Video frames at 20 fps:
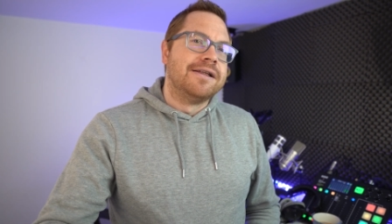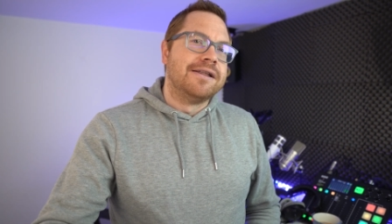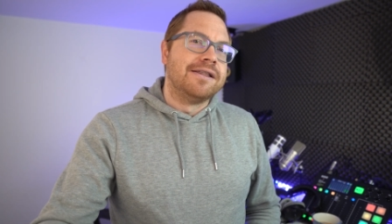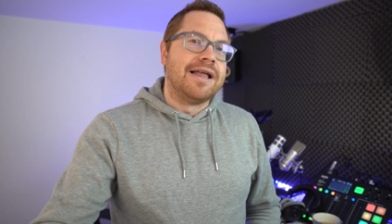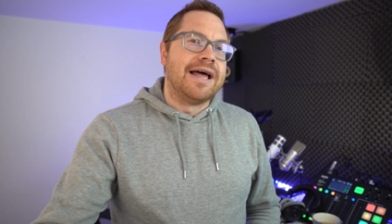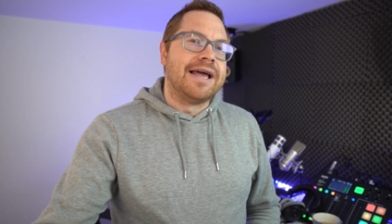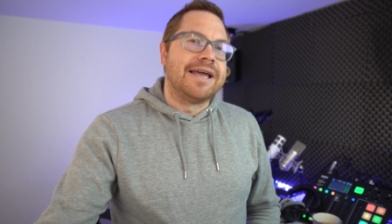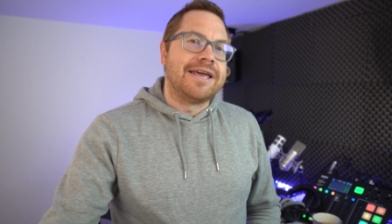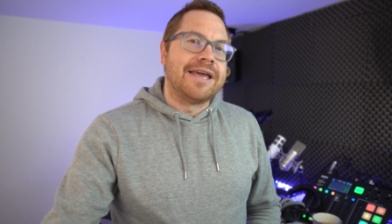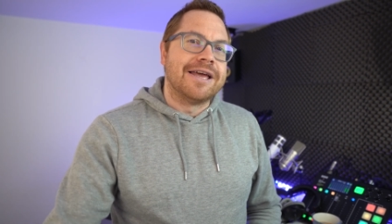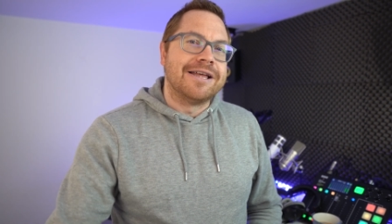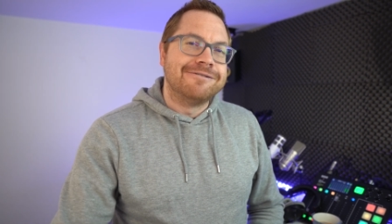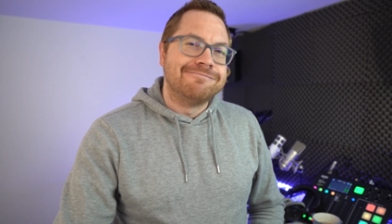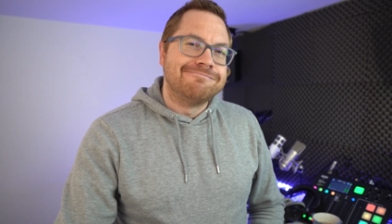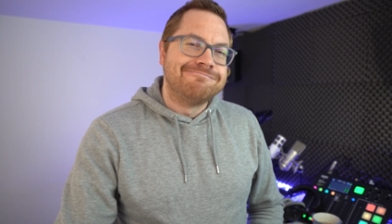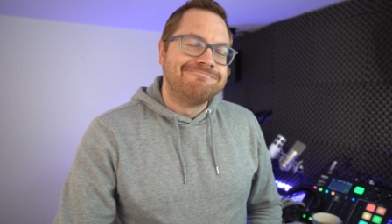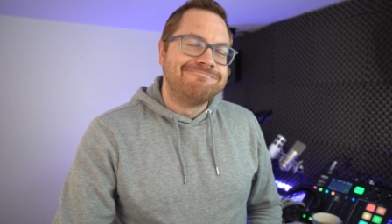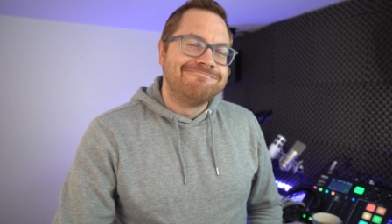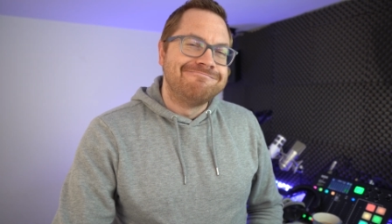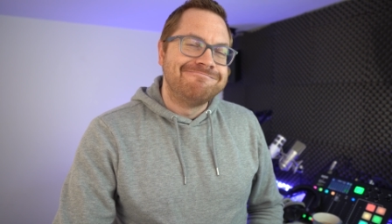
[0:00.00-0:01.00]
like it.
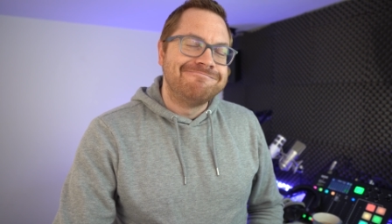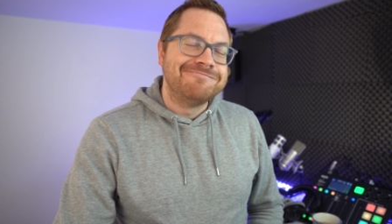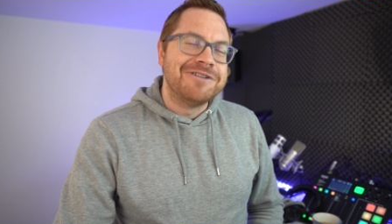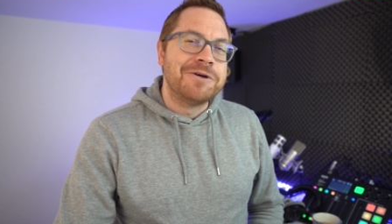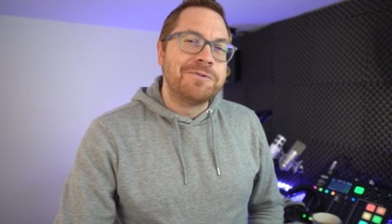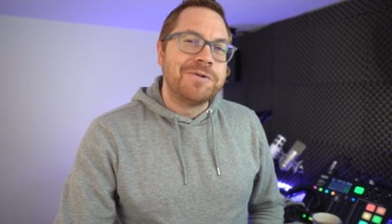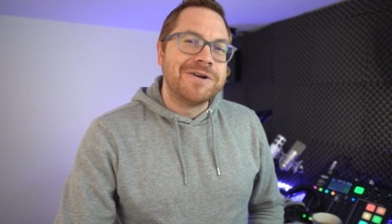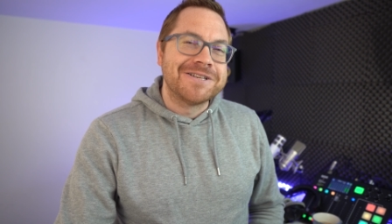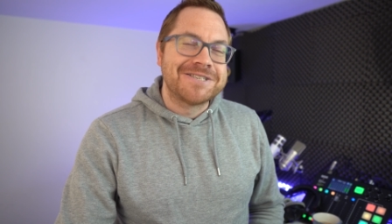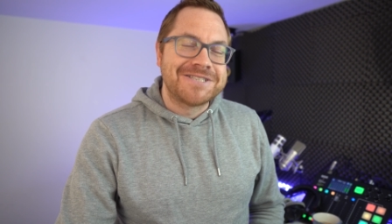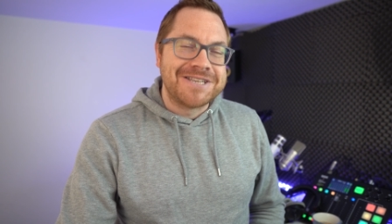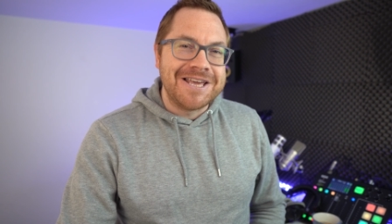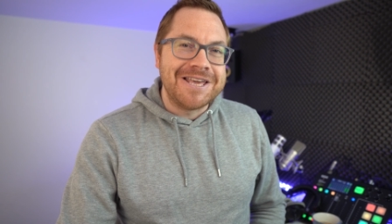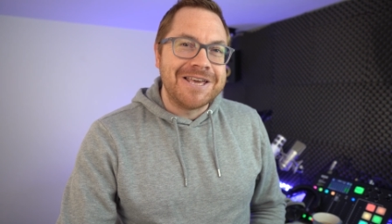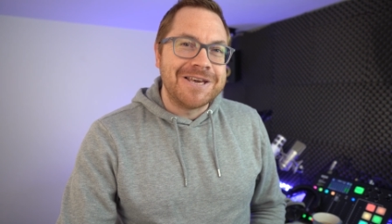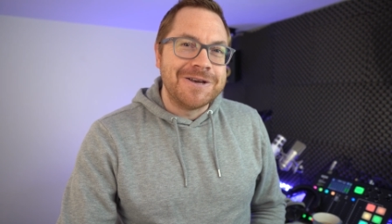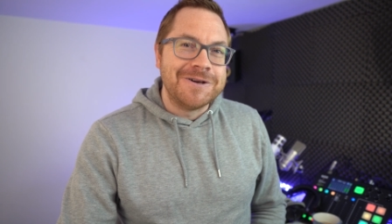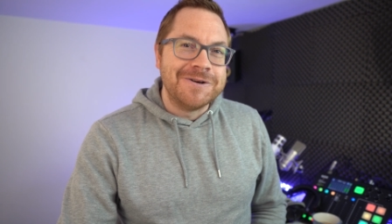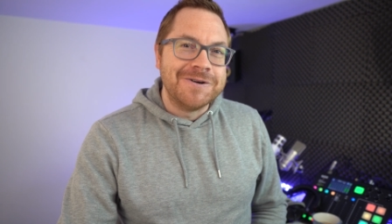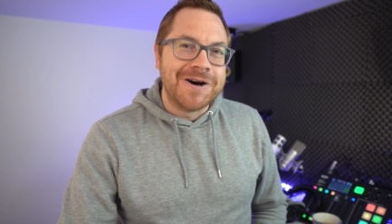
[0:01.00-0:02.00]
And we'll see
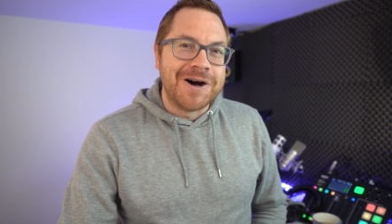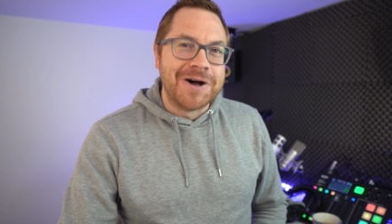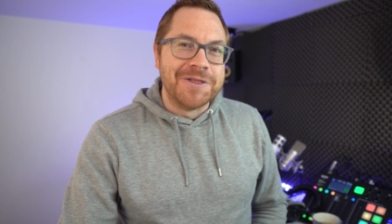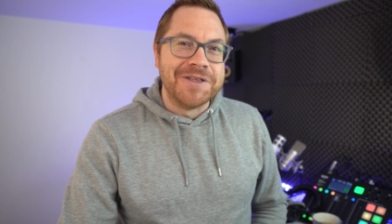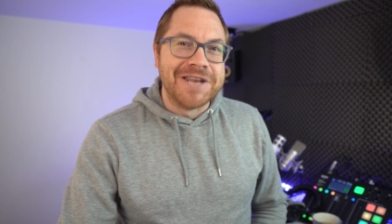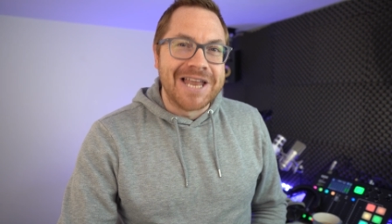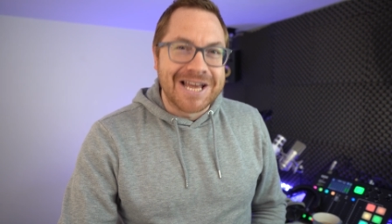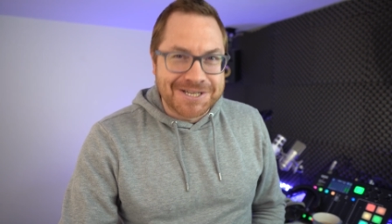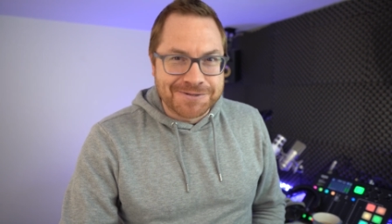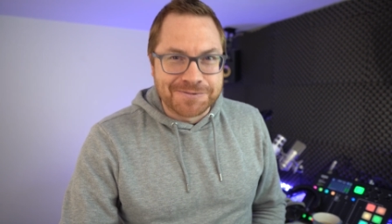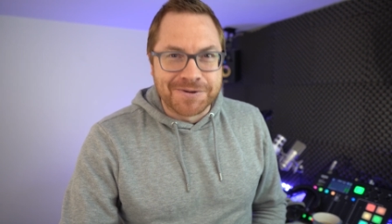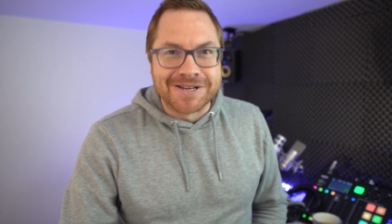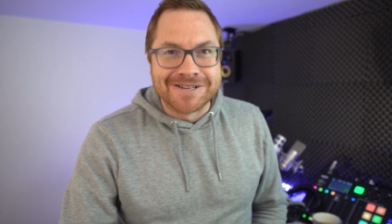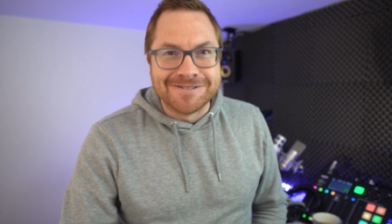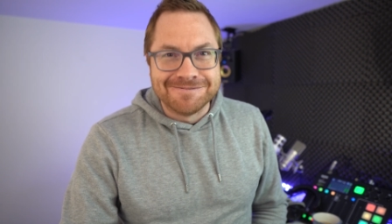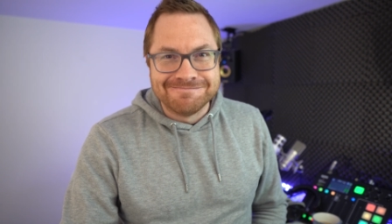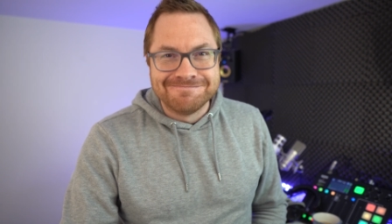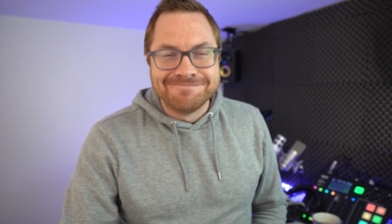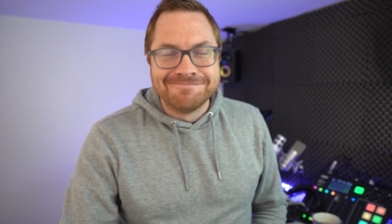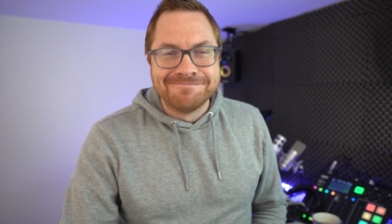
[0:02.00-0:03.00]
you on the next one.